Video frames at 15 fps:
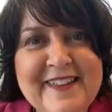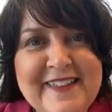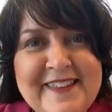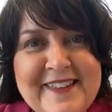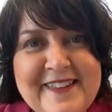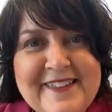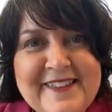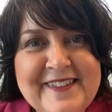
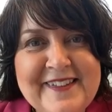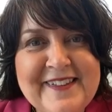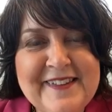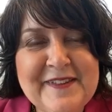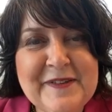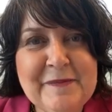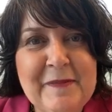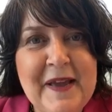This
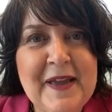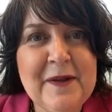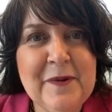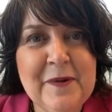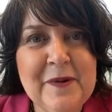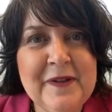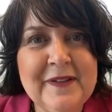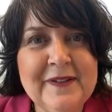is my
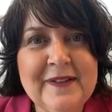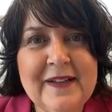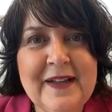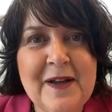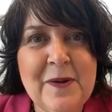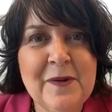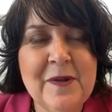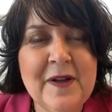goal.
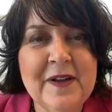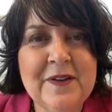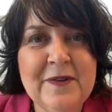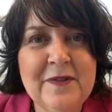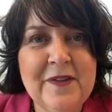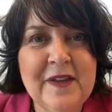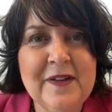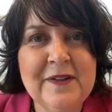How long do
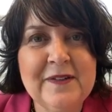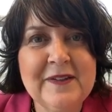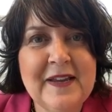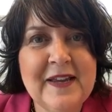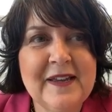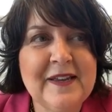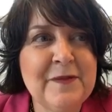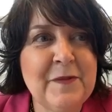you think it'll
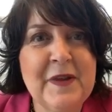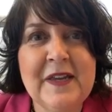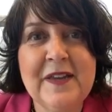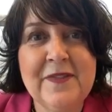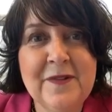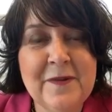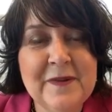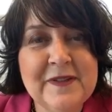take? Can we
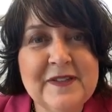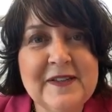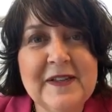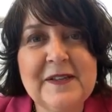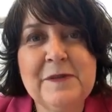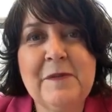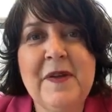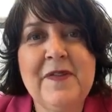get there in
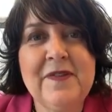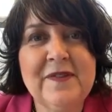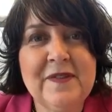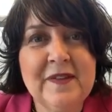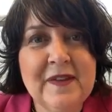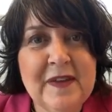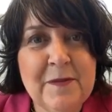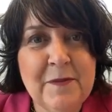6
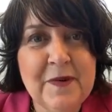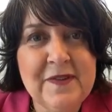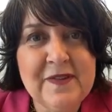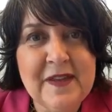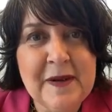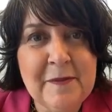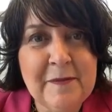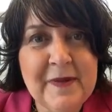months? Can we
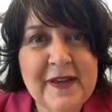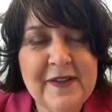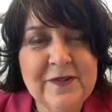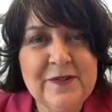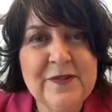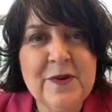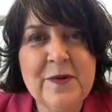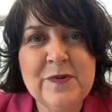set up
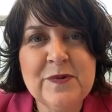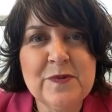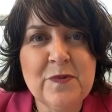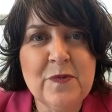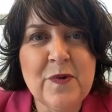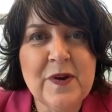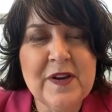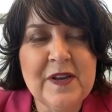milestones?
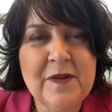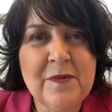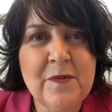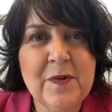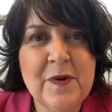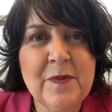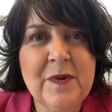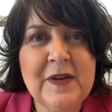What
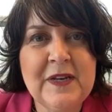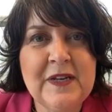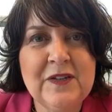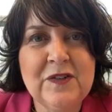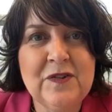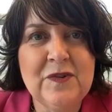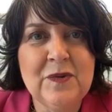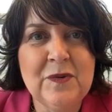do we need
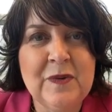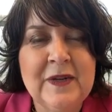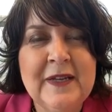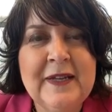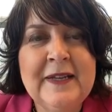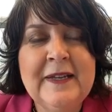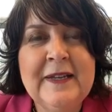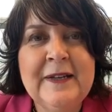to do?
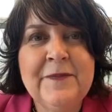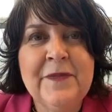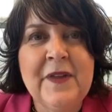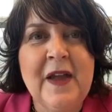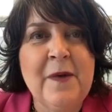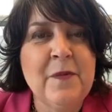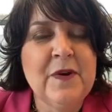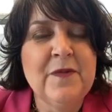
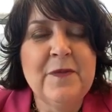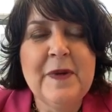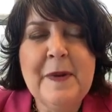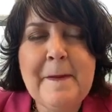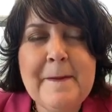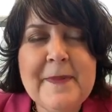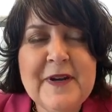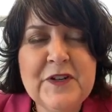I would have
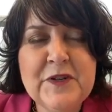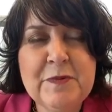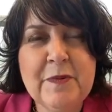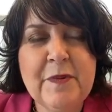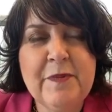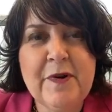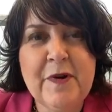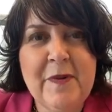been much
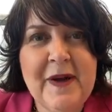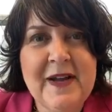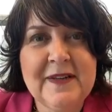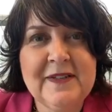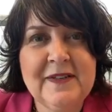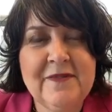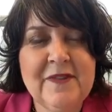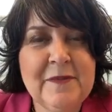more
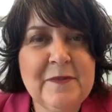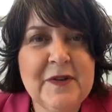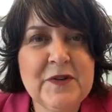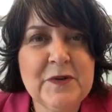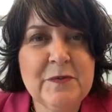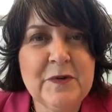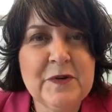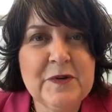proactive and
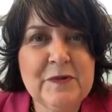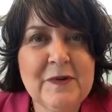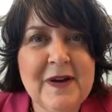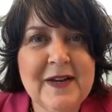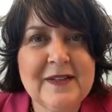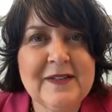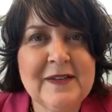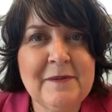much more
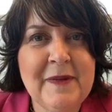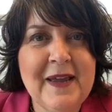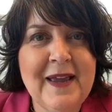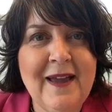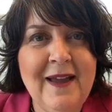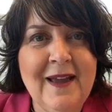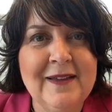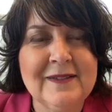direct in my
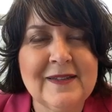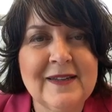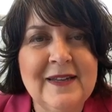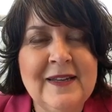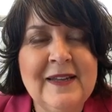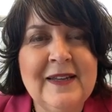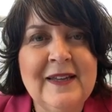ask.